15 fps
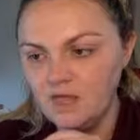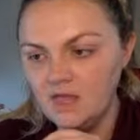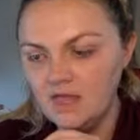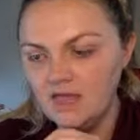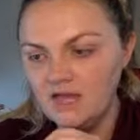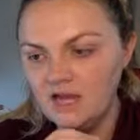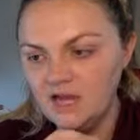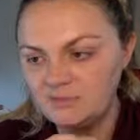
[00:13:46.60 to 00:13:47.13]

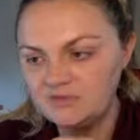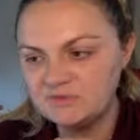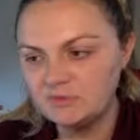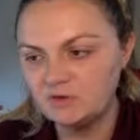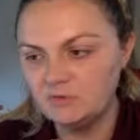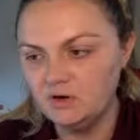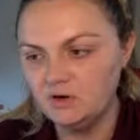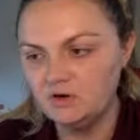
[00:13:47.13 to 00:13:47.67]
It helps
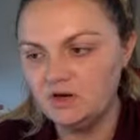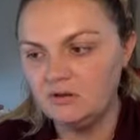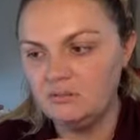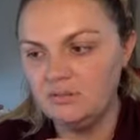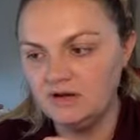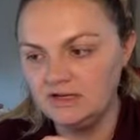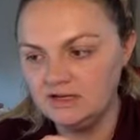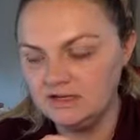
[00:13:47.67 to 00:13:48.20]
promote
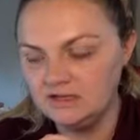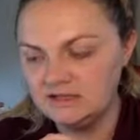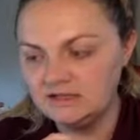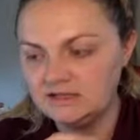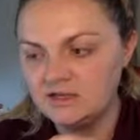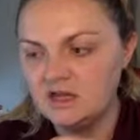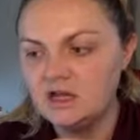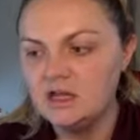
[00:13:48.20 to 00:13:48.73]

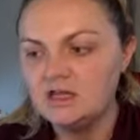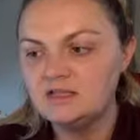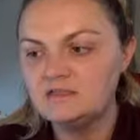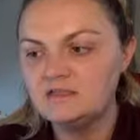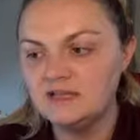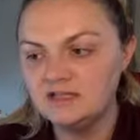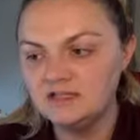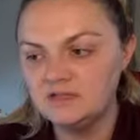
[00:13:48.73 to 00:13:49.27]
abundance,
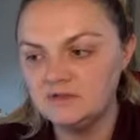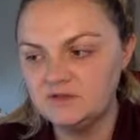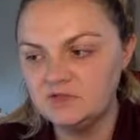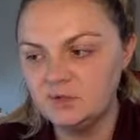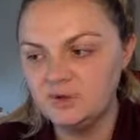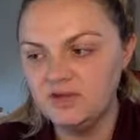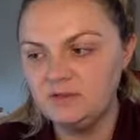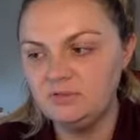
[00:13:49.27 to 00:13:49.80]
sense of
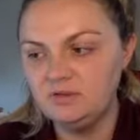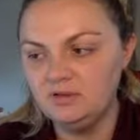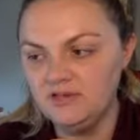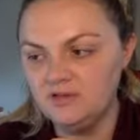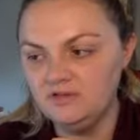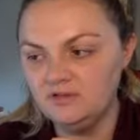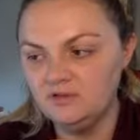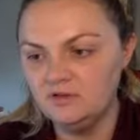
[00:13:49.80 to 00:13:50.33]
joy,
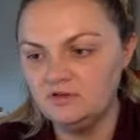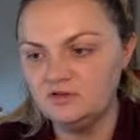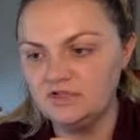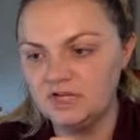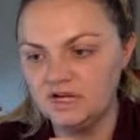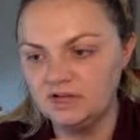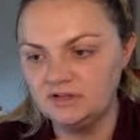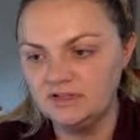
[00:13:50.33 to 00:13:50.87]
playful,
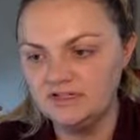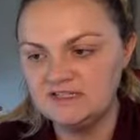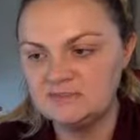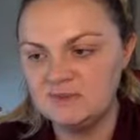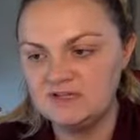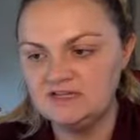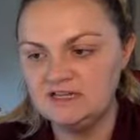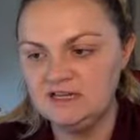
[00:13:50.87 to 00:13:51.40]
generous,
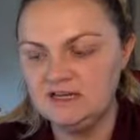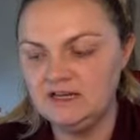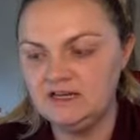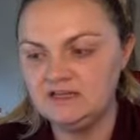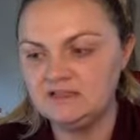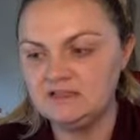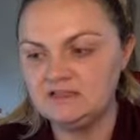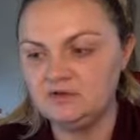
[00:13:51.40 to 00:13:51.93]

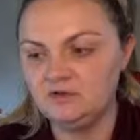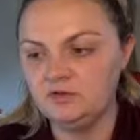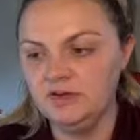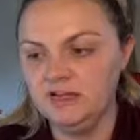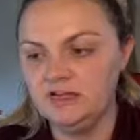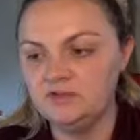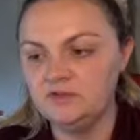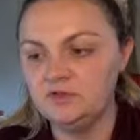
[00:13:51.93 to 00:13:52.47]
spontaneous,
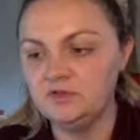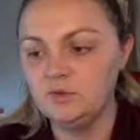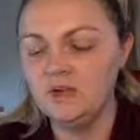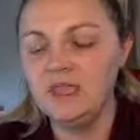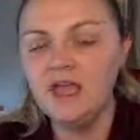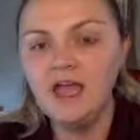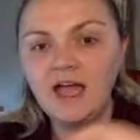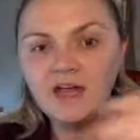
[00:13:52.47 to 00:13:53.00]
creative, and
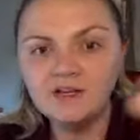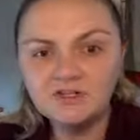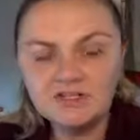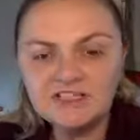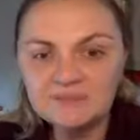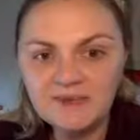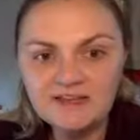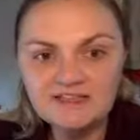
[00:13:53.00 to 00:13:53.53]
joy. And
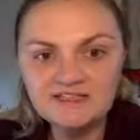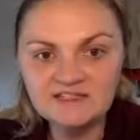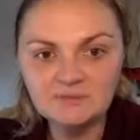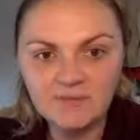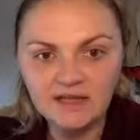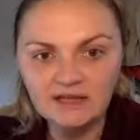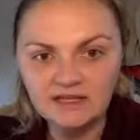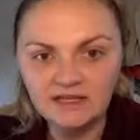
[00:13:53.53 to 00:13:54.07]
just by
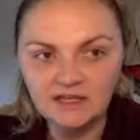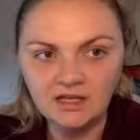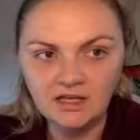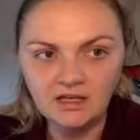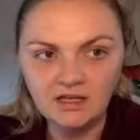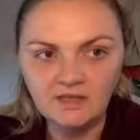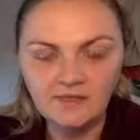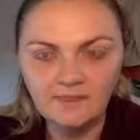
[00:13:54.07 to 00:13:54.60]
smelling
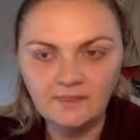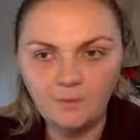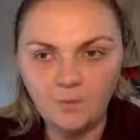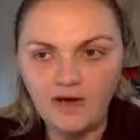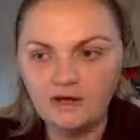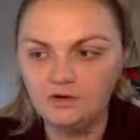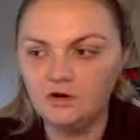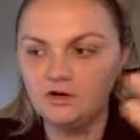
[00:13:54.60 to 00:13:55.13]
the
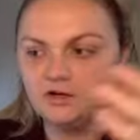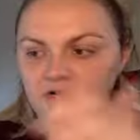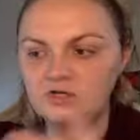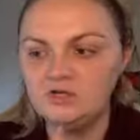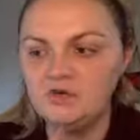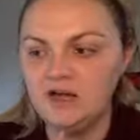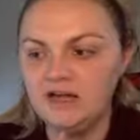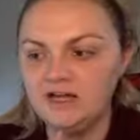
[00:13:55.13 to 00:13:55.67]
wild
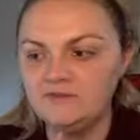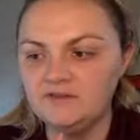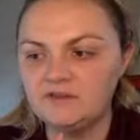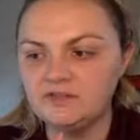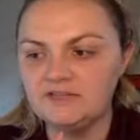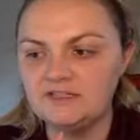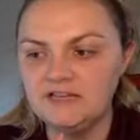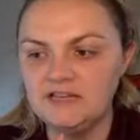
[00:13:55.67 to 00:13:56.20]
orange, you kind of
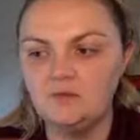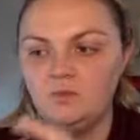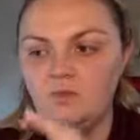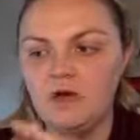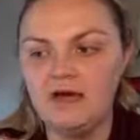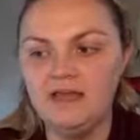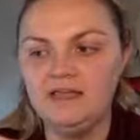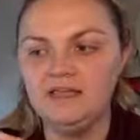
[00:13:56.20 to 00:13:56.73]
understand
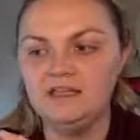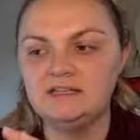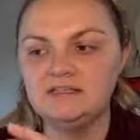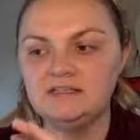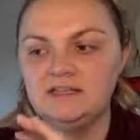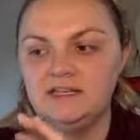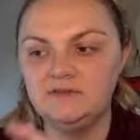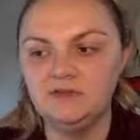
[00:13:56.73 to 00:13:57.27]
why
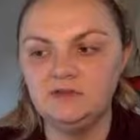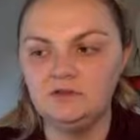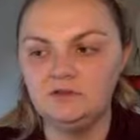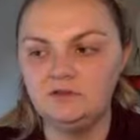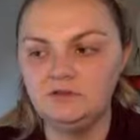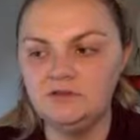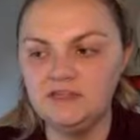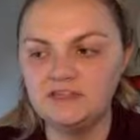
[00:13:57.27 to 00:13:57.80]
it's giving
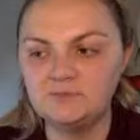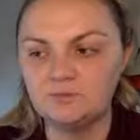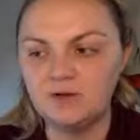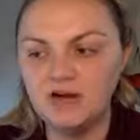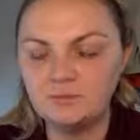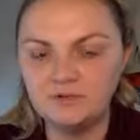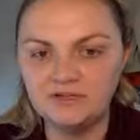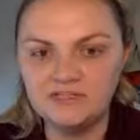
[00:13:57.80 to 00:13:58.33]
you these
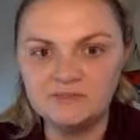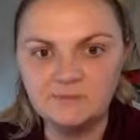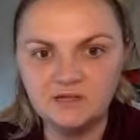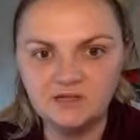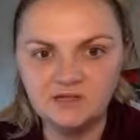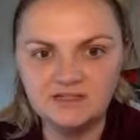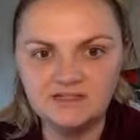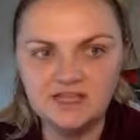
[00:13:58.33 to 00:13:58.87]
properties,
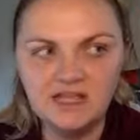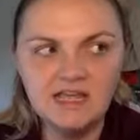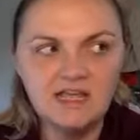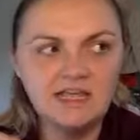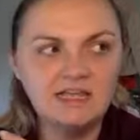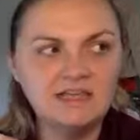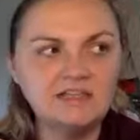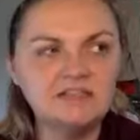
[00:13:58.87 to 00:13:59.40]
because
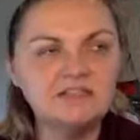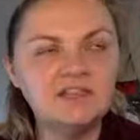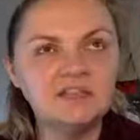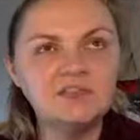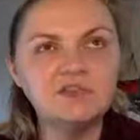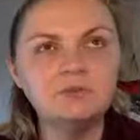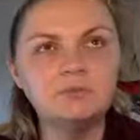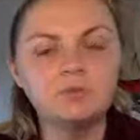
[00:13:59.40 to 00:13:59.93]
it's
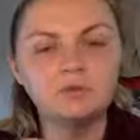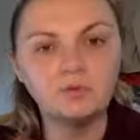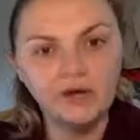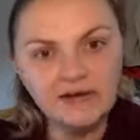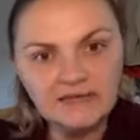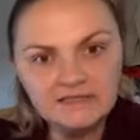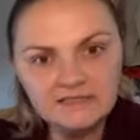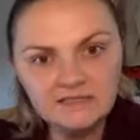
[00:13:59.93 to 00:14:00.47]
such a
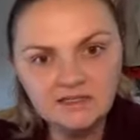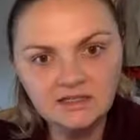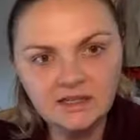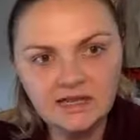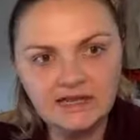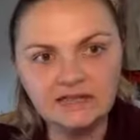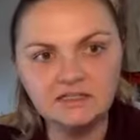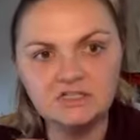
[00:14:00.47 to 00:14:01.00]
bright
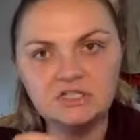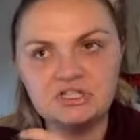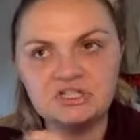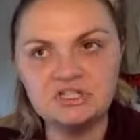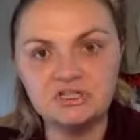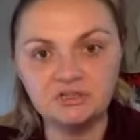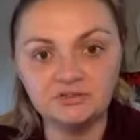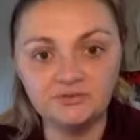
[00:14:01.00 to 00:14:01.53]
and
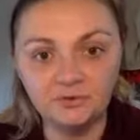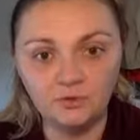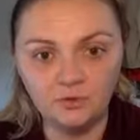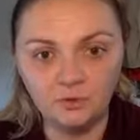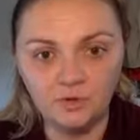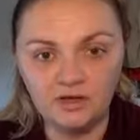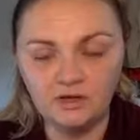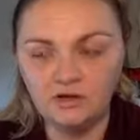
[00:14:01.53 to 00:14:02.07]
cheerful
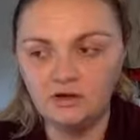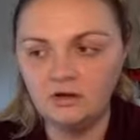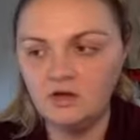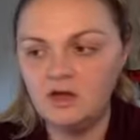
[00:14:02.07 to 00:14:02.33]
oil